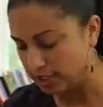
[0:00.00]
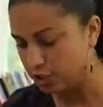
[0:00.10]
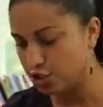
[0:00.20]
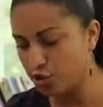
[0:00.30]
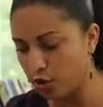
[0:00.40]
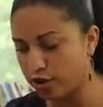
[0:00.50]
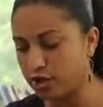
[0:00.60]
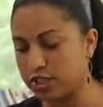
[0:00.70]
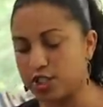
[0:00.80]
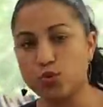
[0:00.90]

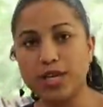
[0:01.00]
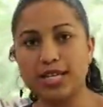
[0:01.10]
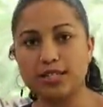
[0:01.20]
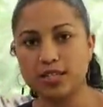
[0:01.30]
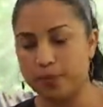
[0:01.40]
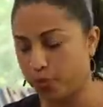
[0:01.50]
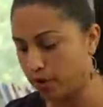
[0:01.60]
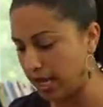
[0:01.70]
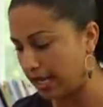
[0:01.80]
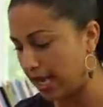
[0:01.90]
shorter and sweet and to the
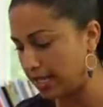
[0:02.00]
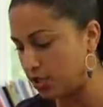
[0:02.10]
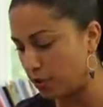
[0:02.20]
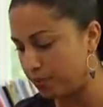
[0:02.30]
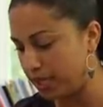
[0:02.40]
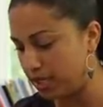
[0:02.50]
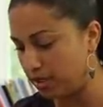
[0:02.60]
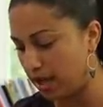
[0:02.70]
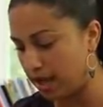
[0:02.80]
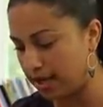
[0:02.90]
point. I like to repeat
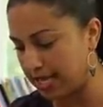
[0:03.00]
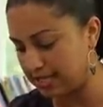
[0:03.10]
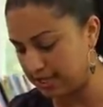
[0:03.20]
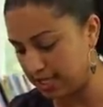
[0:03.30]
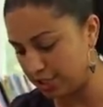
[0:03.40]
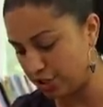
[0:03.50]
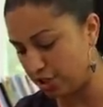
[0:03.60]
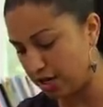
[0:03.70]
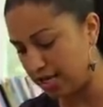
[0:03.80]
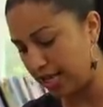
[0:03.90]
a lot as a
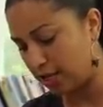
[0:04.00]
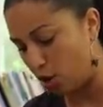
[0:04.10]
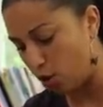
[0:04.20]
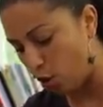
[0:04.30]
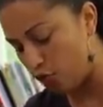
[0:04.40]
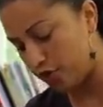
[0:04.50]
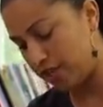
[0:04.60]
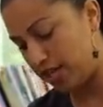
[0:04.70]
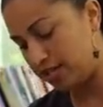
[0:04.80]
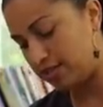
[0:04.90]
teacher and like go over
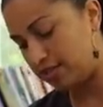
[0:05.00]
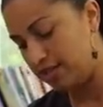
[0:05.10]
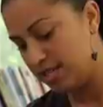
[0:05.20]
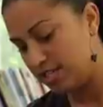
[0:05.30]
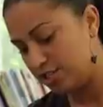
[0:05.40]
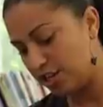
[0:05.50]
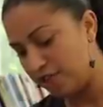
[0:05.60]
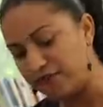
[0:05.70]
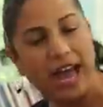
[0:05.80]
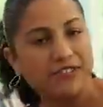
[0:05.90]
things and
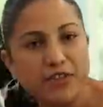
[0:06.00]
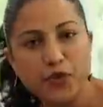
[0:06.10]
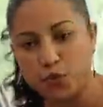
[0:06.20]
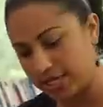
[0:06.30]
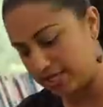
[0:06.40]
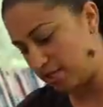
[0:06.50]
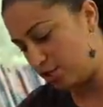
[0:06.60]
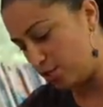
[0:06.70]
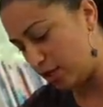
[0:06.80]
share five different ways to do